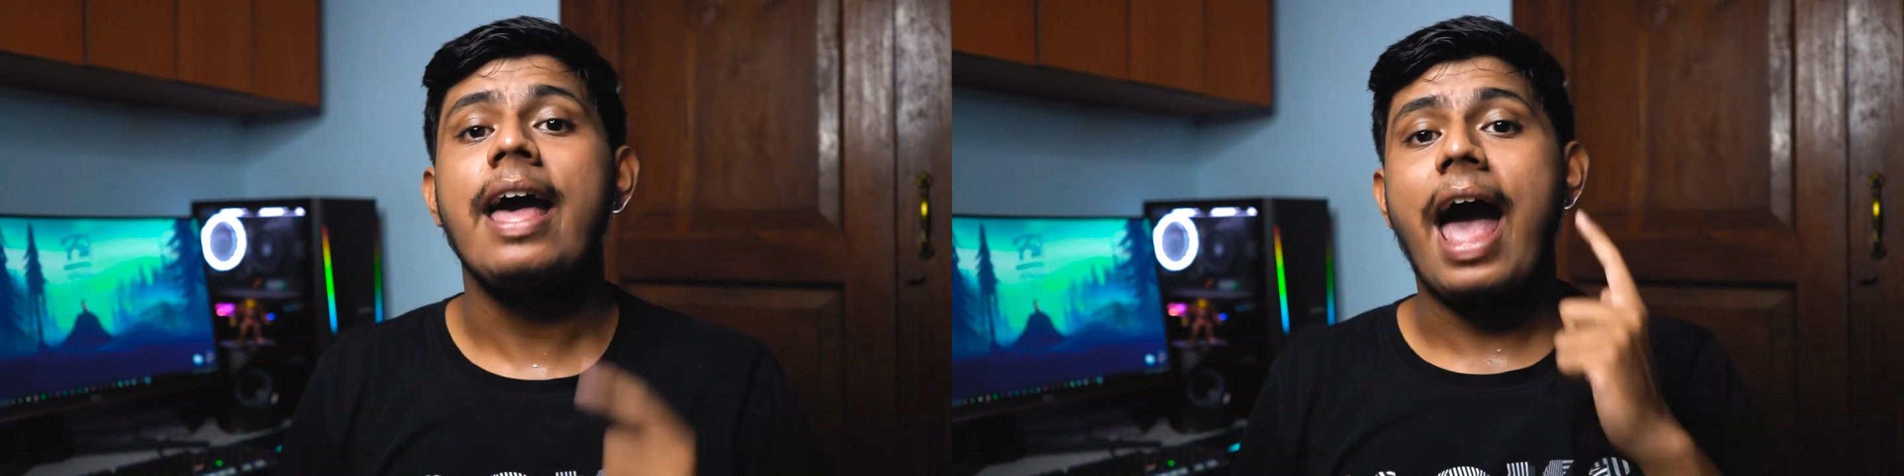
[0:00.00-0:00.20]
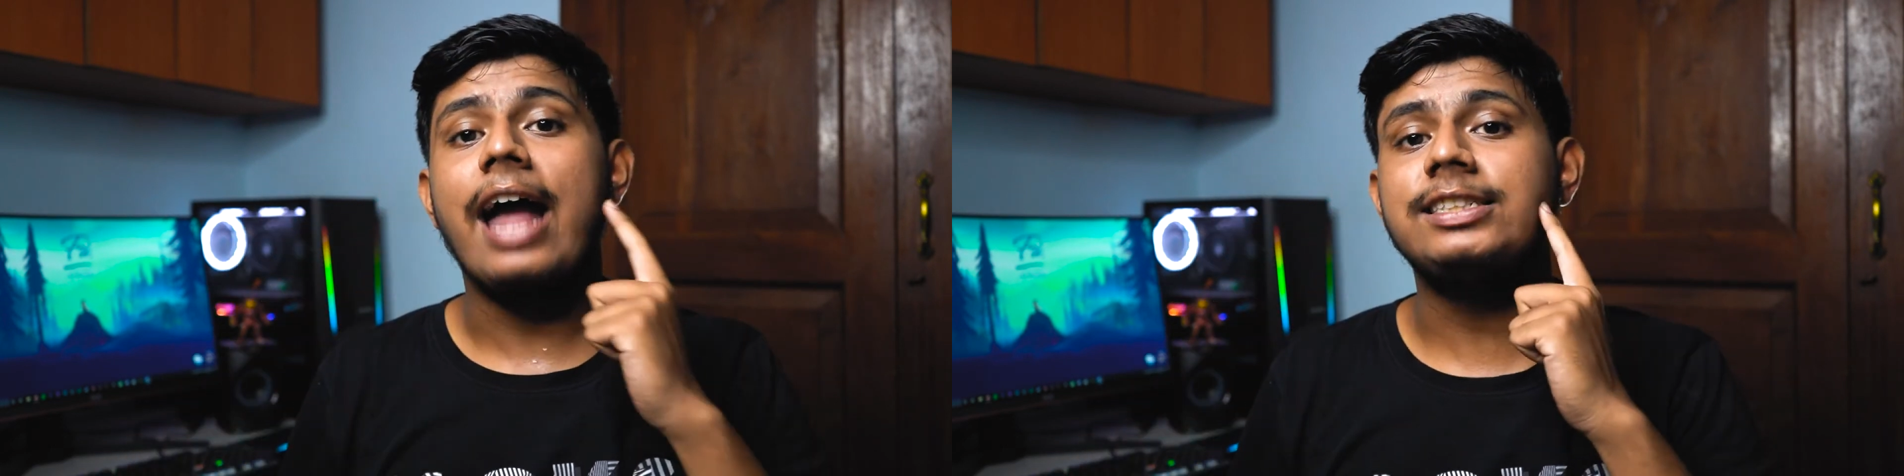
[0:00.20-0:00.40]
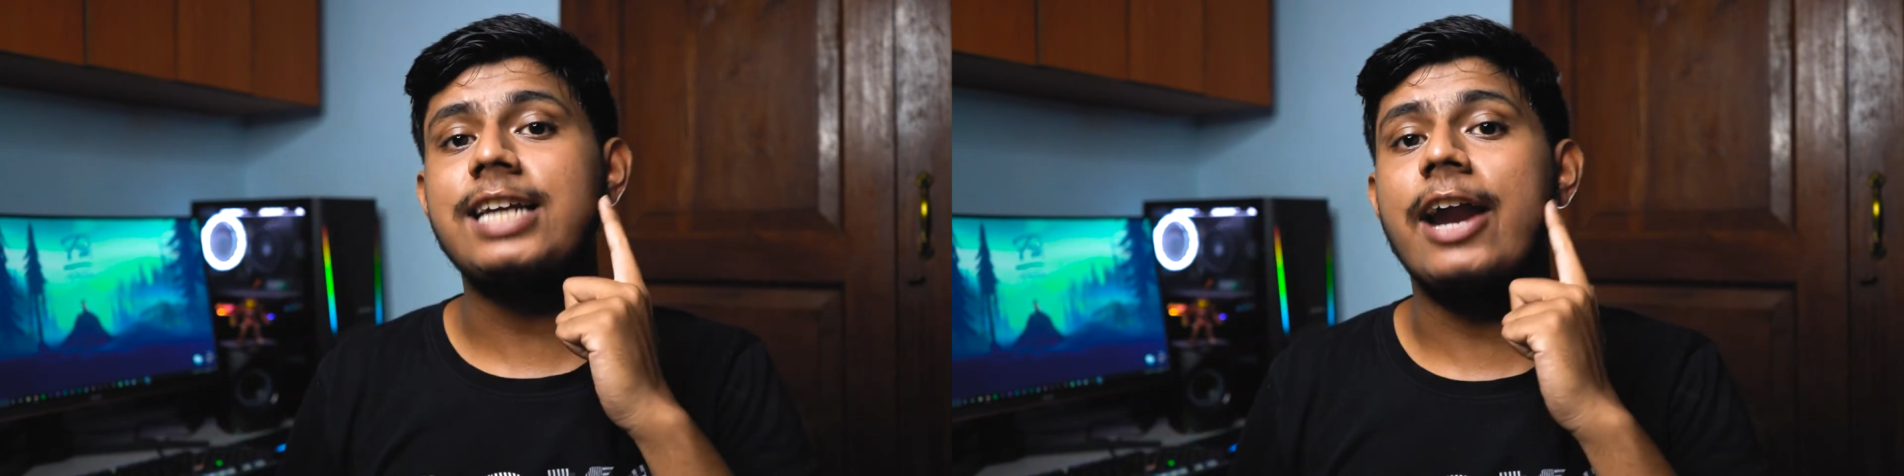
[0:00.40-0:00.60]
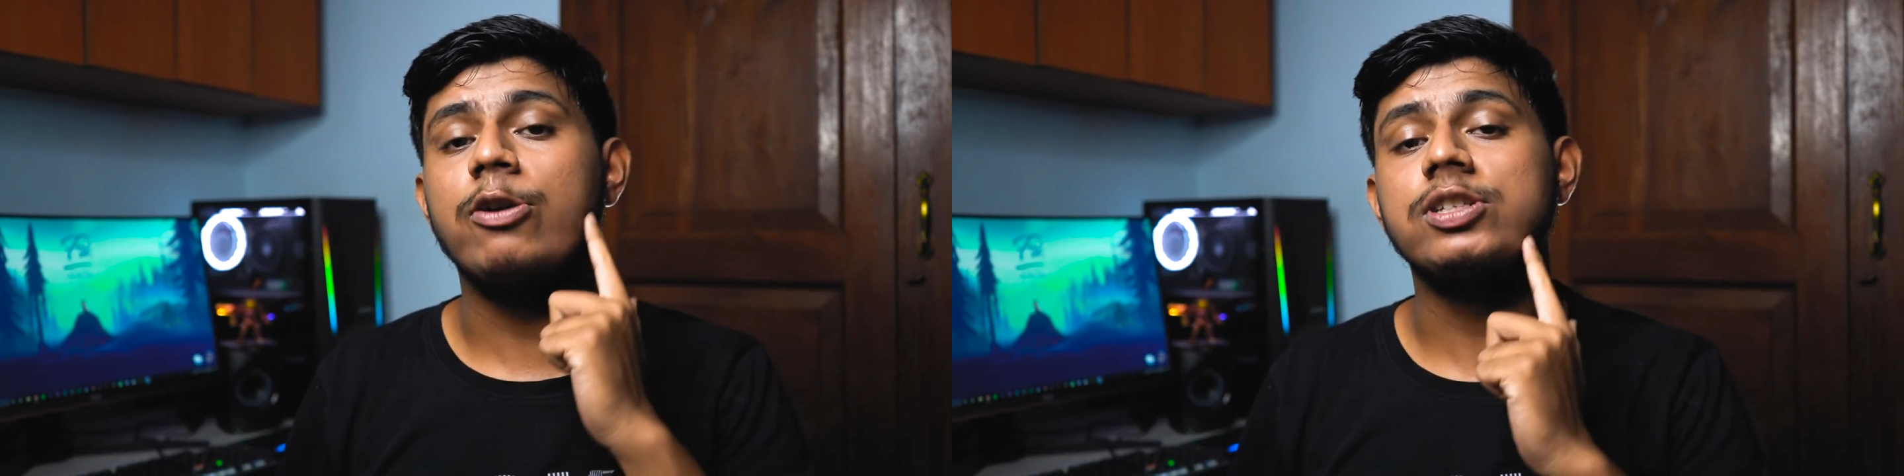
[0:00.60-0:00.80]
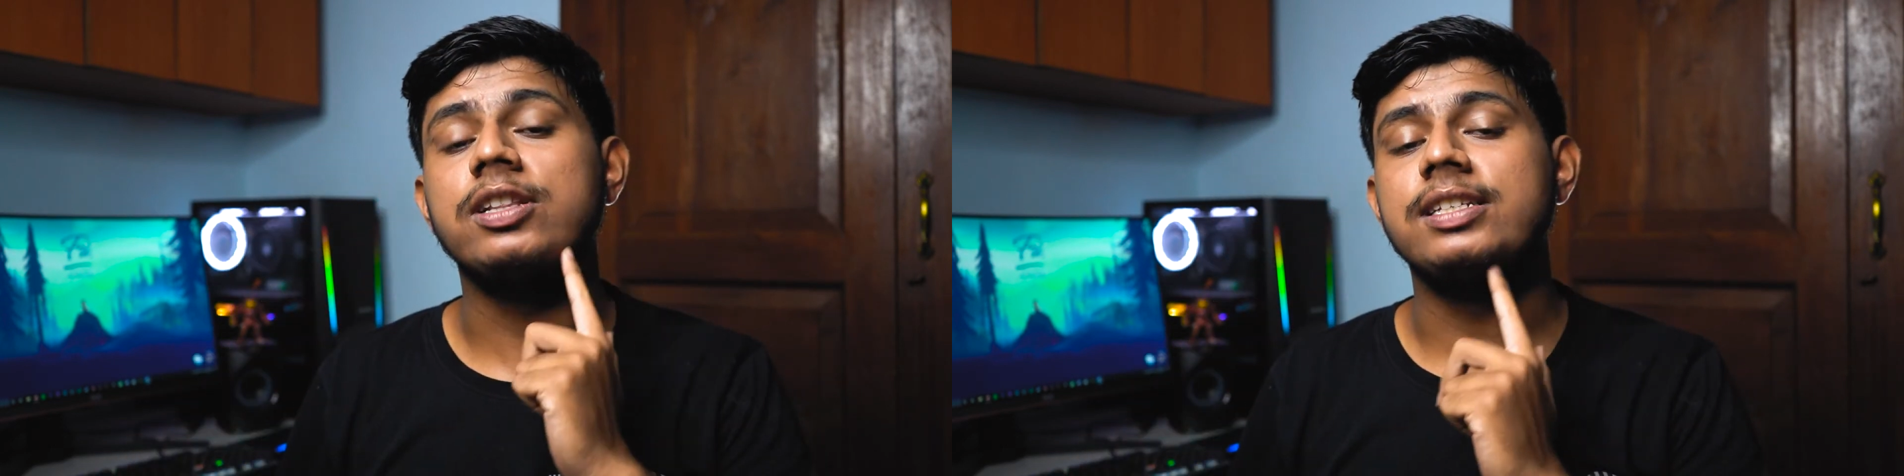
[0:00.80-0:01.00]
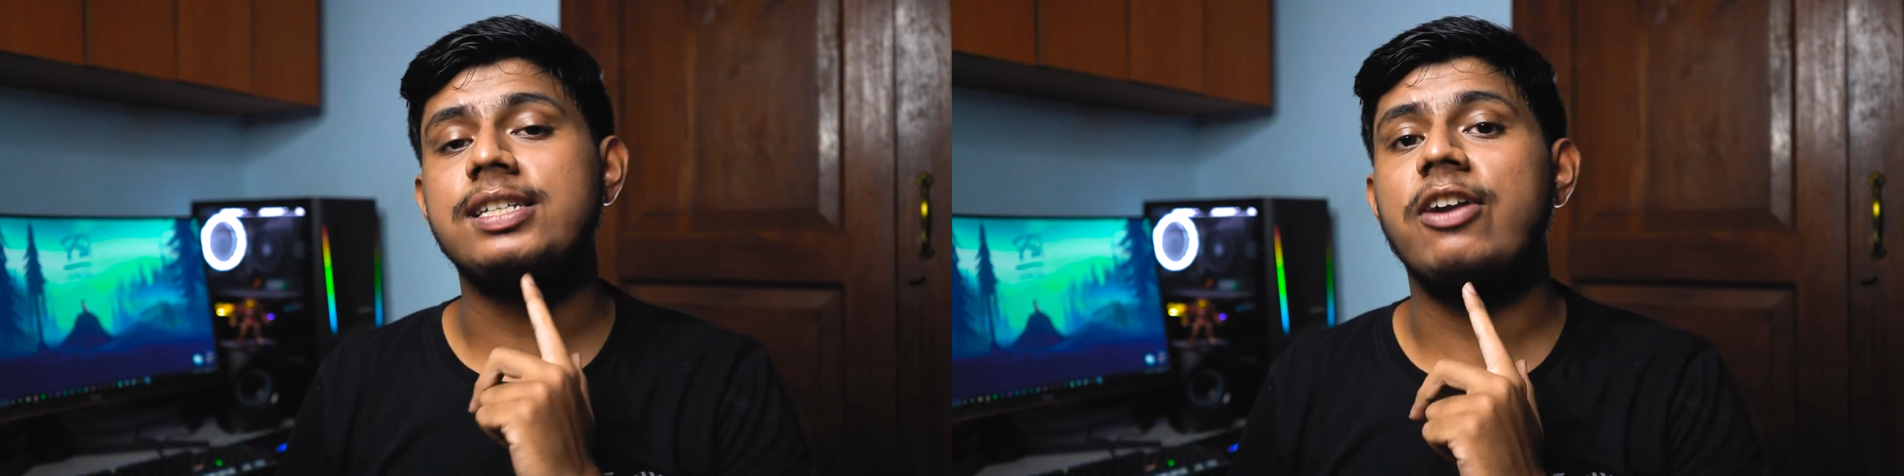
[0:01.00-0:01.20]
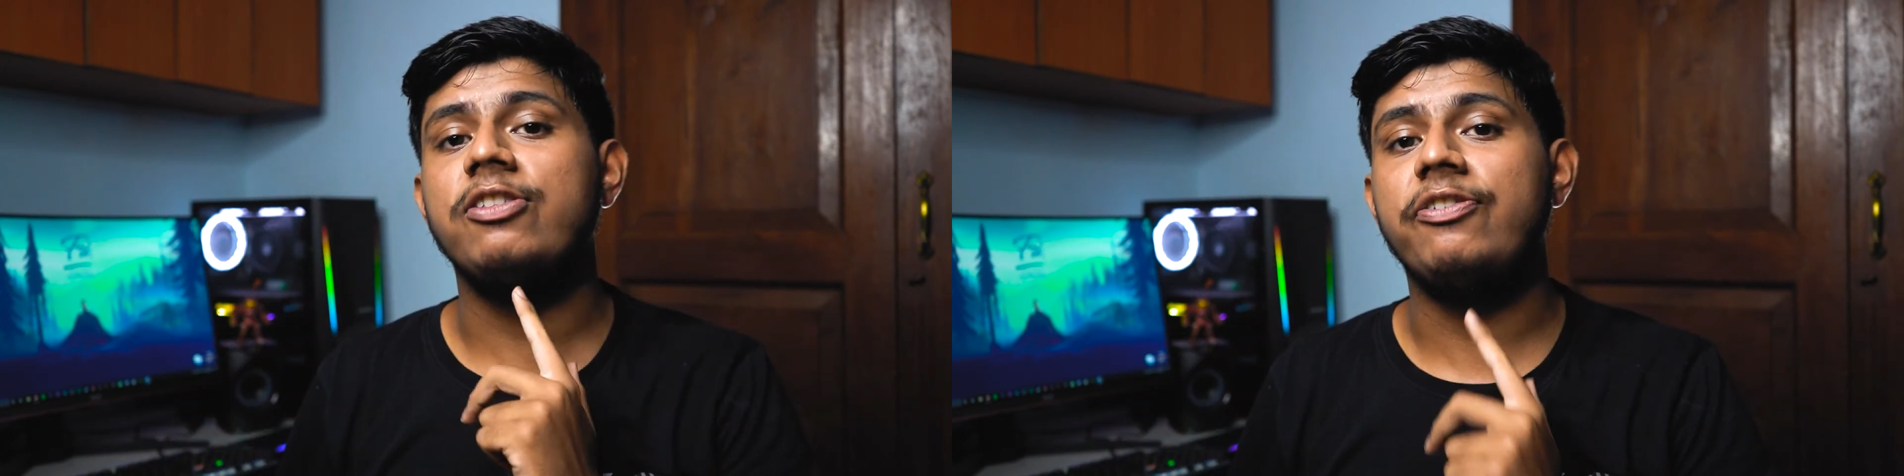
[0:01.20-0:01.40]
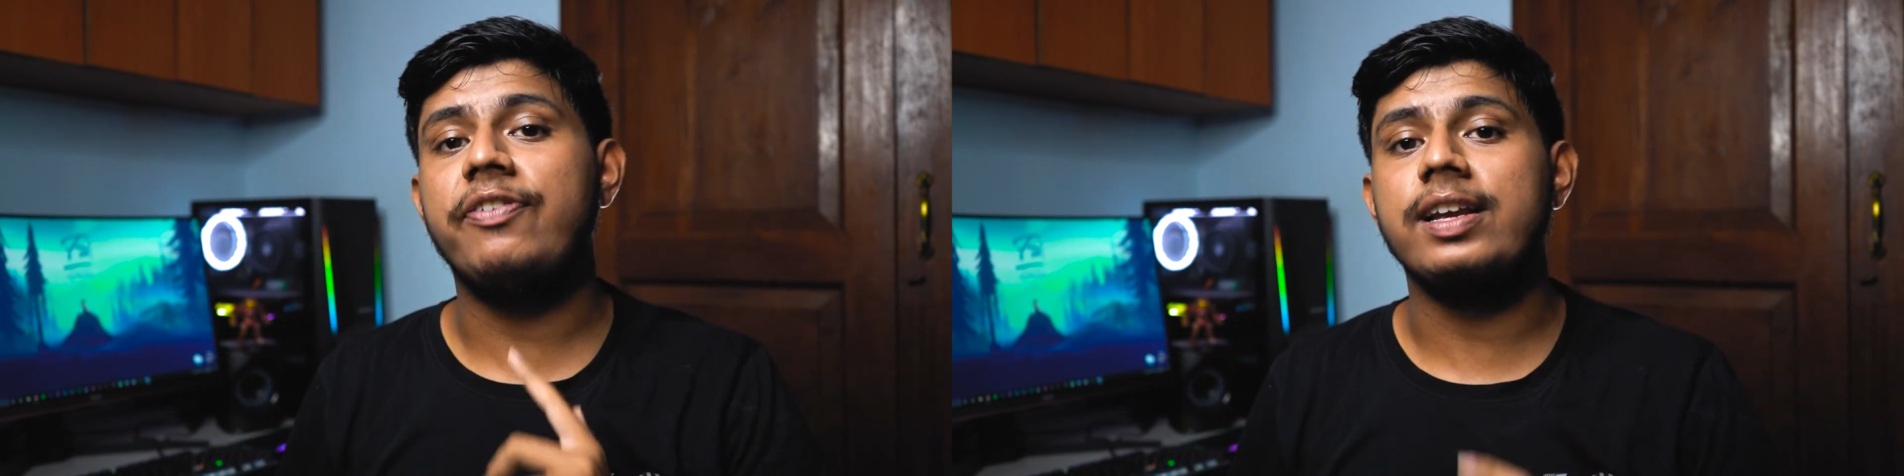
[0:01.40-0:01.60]
and shadows on this side of the
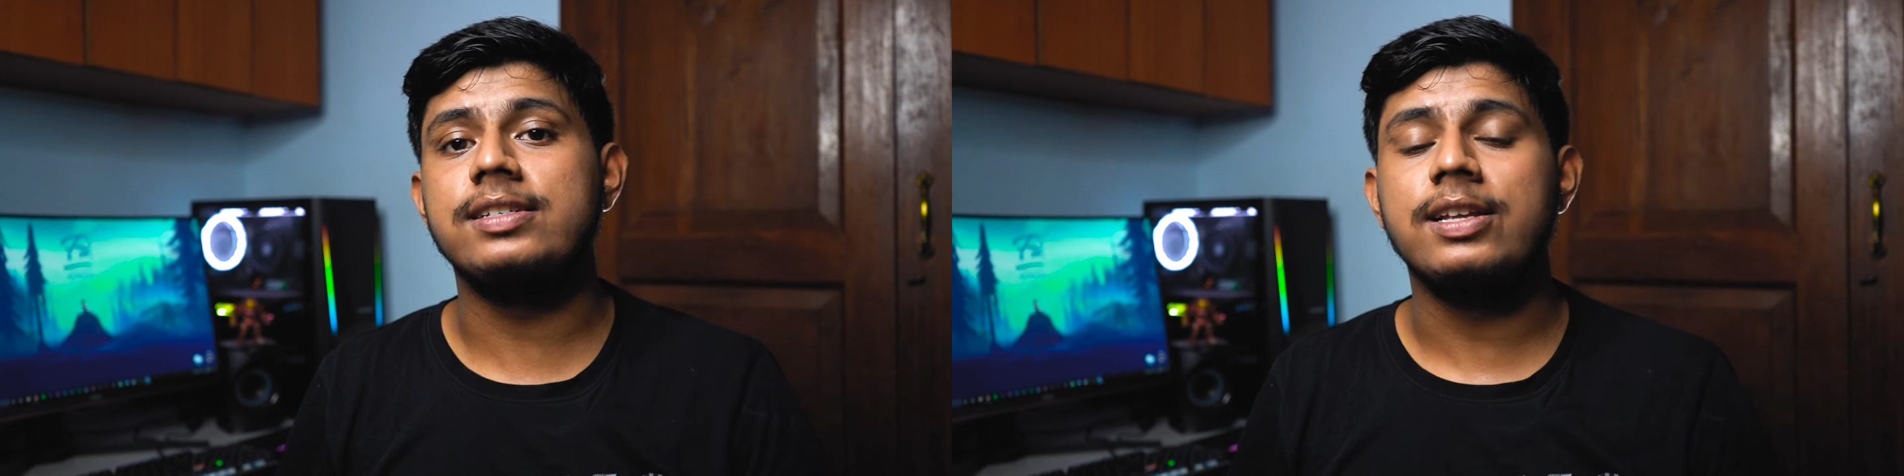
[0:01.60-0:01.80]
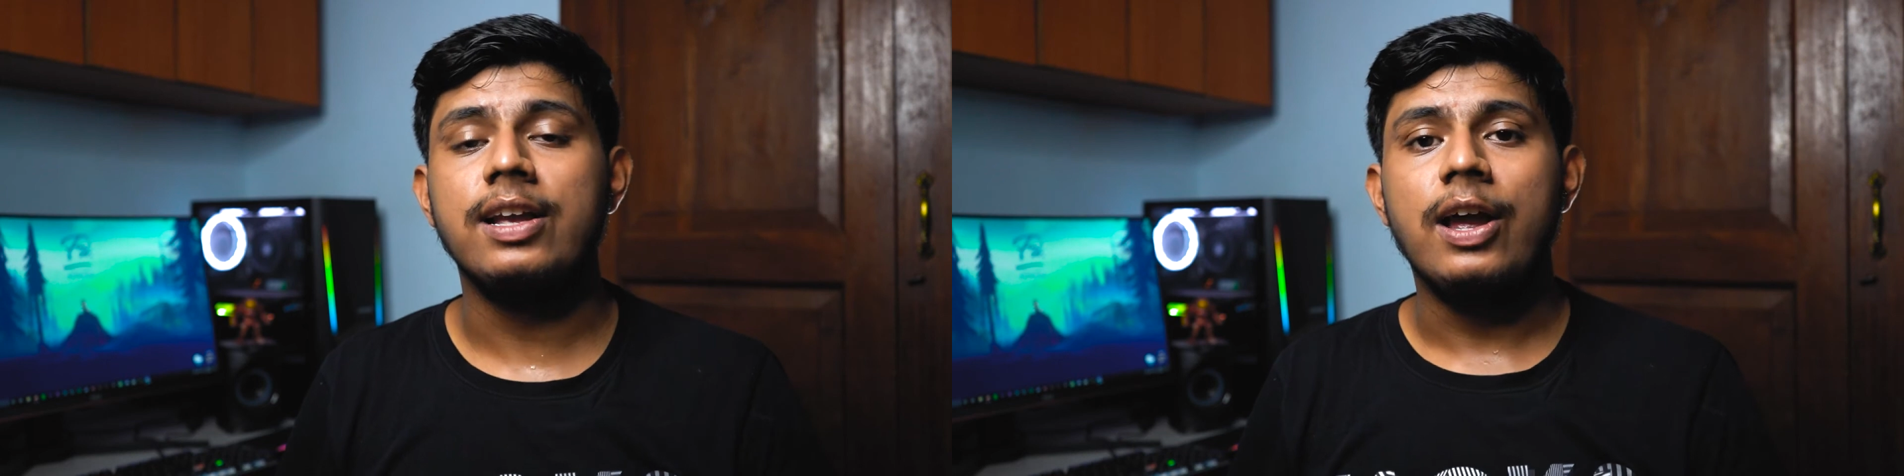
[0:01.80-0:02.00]
face,